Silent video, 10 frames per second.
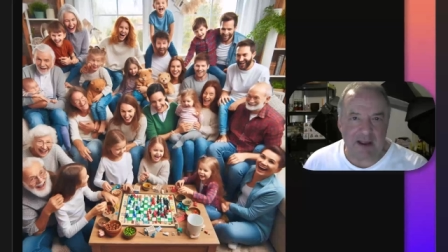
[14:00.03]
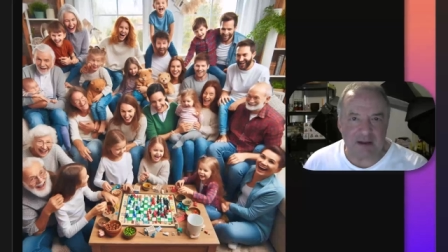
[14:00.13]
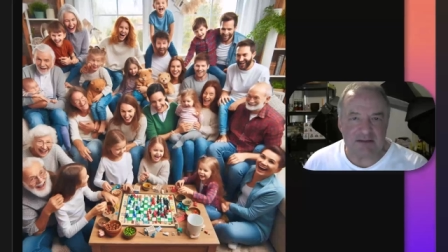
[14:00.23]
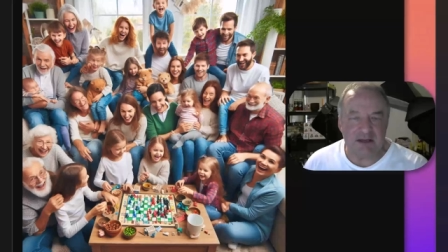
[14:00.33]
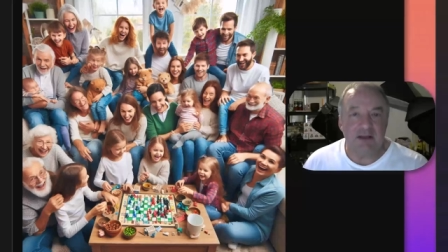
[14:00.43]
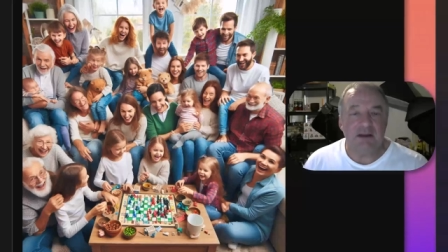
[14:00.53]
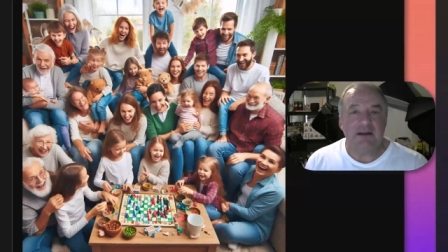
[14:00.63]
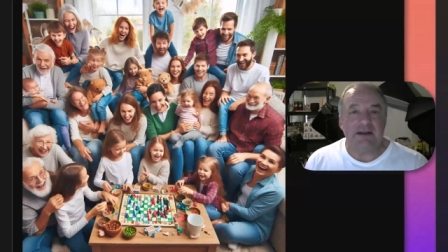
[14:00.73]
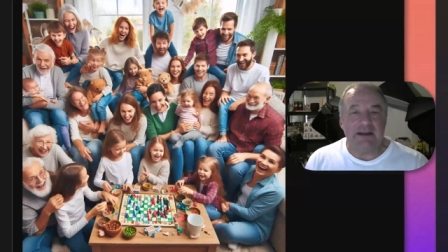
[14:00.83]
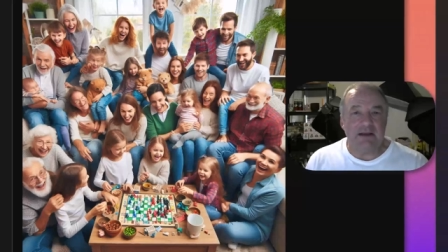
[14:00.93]
out
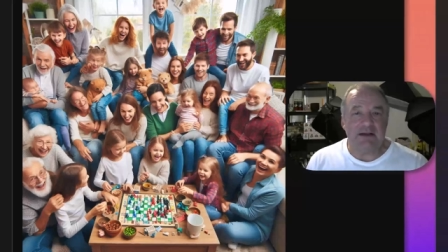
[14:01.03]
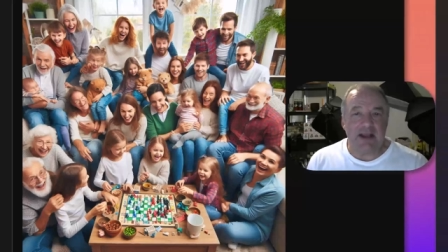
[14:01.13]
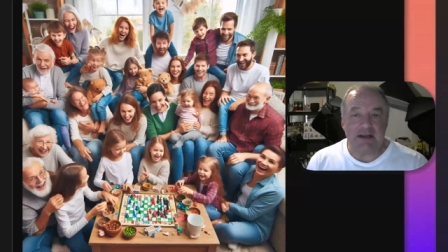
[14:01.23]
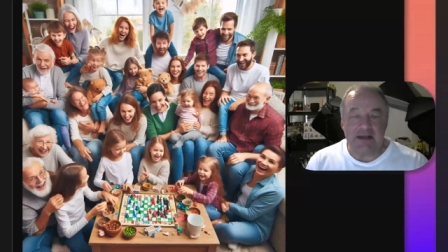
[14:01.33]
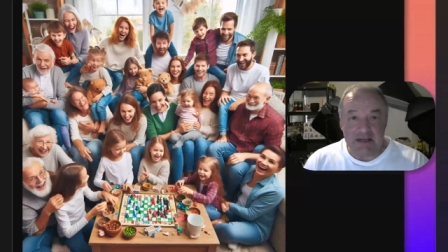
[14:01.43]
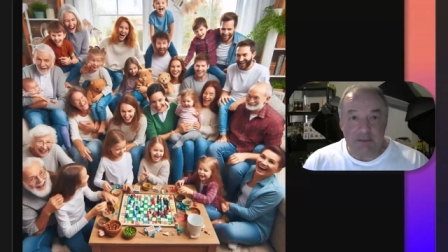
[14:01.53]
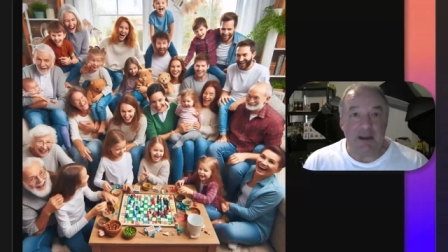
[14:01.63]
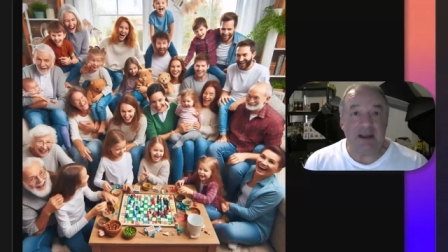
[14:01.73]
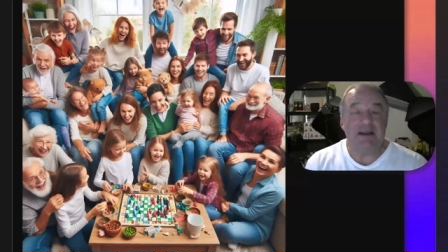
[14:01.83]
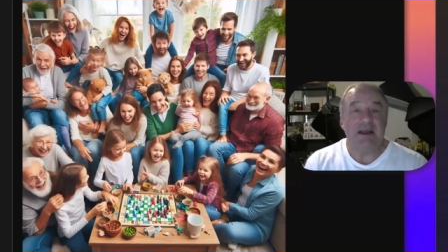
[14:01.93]
in an
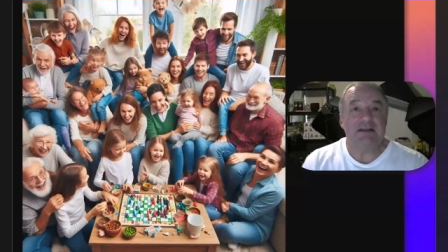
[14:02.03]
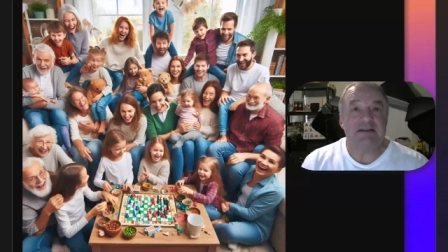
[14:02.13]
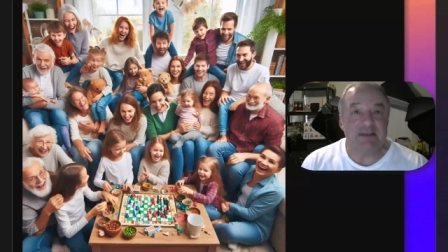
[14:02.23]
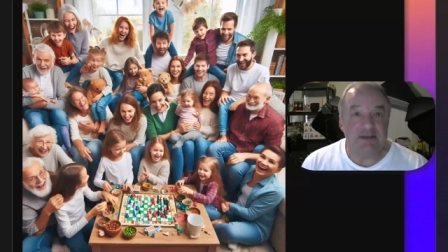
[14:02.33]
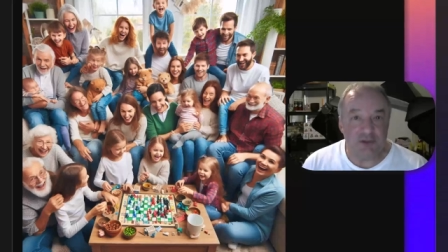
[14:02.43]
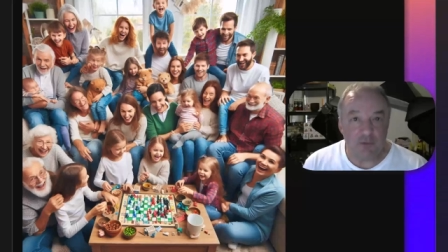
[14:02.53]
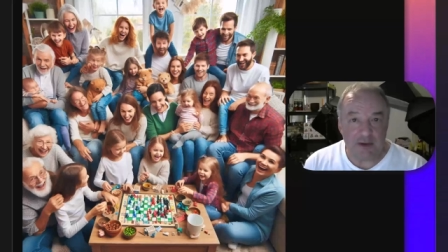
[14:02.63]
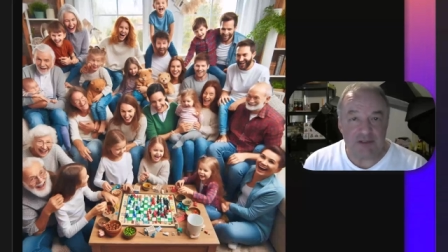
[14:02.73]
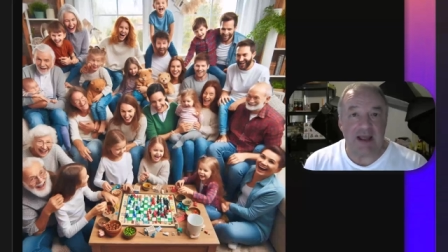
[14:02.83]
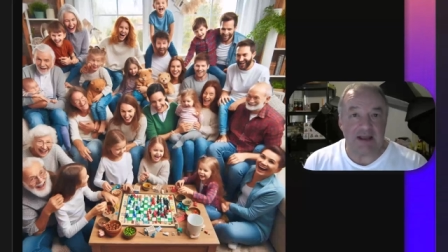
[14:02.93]
eBay
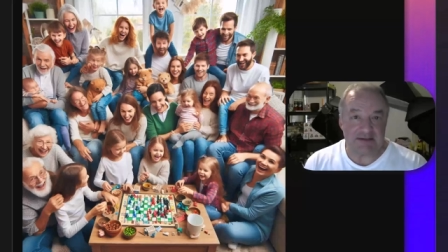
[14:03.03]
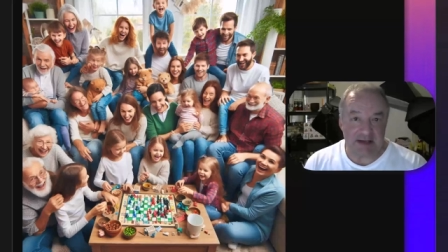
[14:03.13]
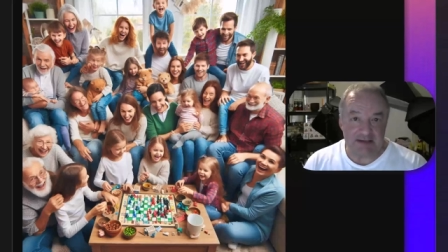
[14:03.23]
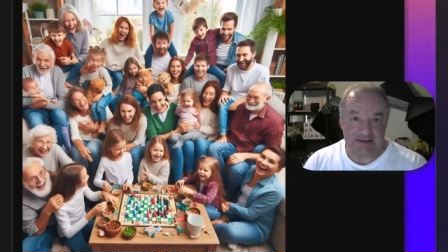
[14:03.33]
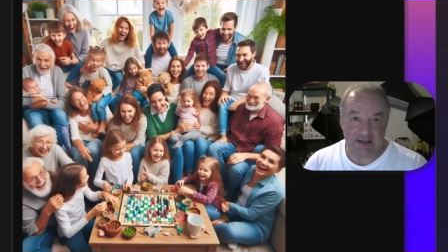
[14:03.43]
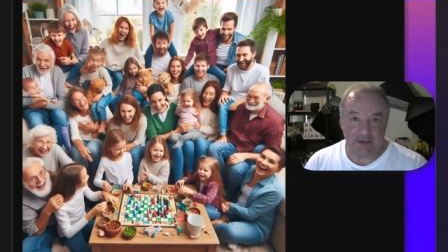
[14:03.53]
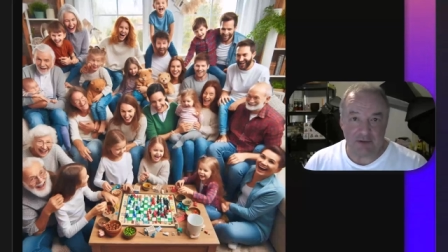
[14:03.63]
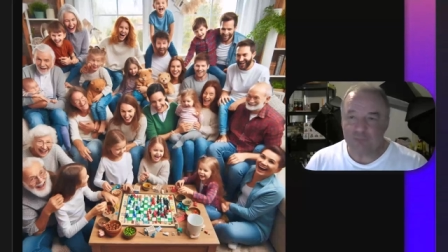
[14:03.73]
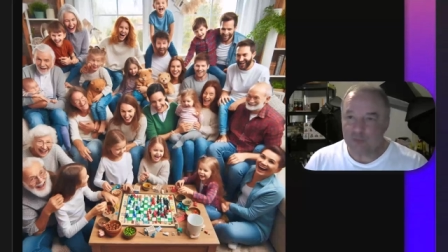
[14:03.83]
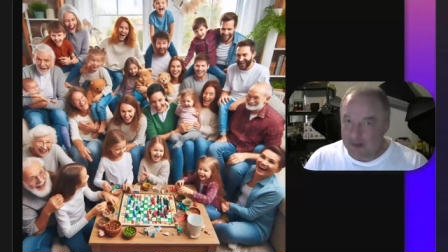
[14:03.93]
situation as a
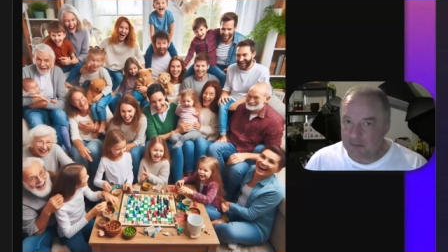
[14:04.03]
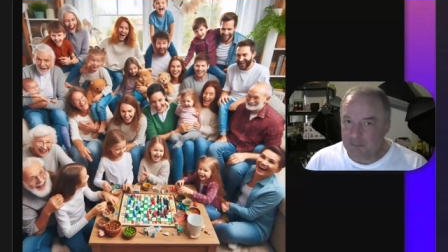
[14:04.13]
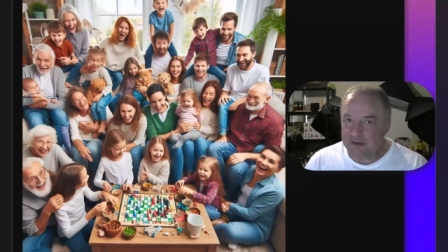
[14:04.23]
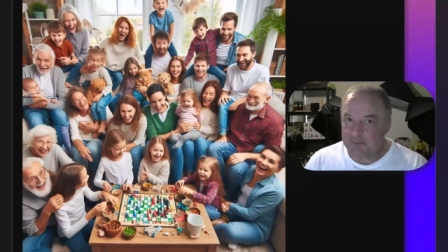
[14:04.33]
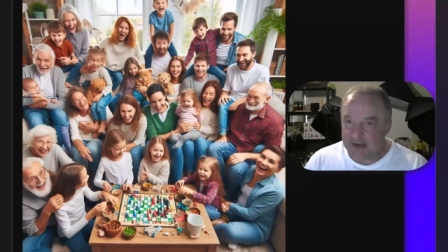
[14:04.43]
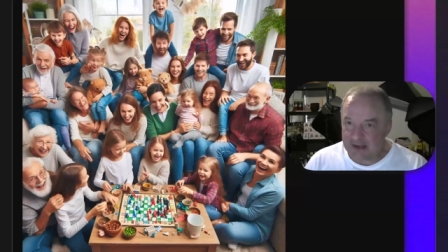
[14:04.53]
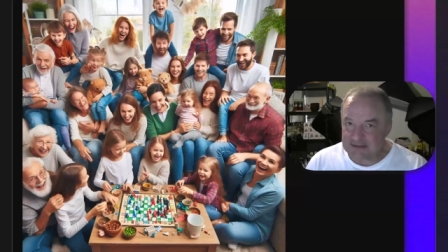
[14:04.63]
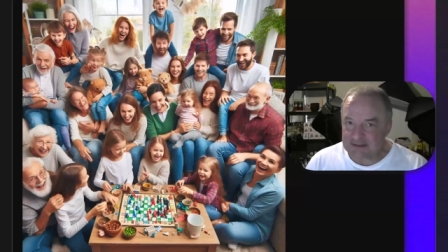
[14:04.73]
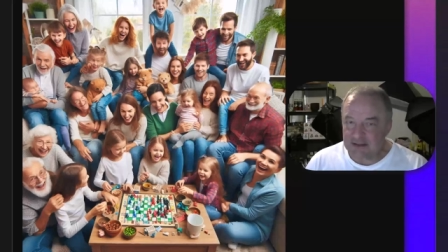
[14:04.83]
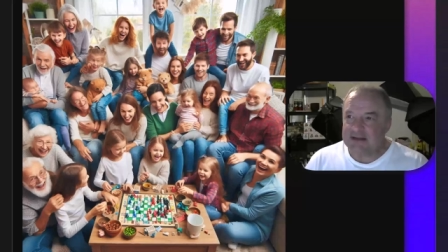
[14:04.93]
seller. Probably best.